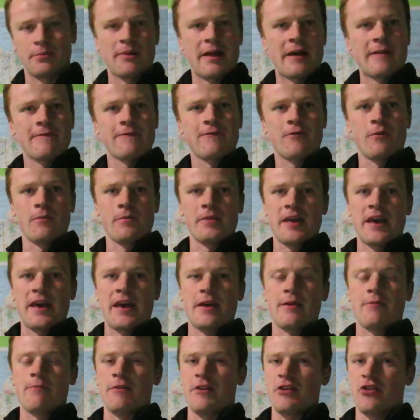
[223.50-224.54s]
platform
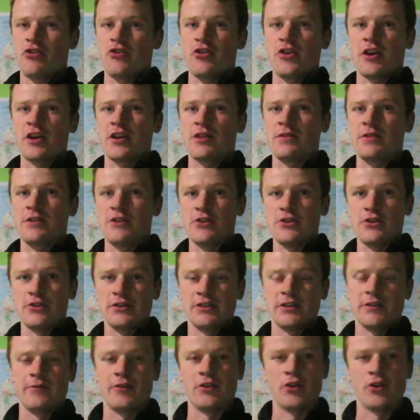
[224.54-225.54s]
there which you can use if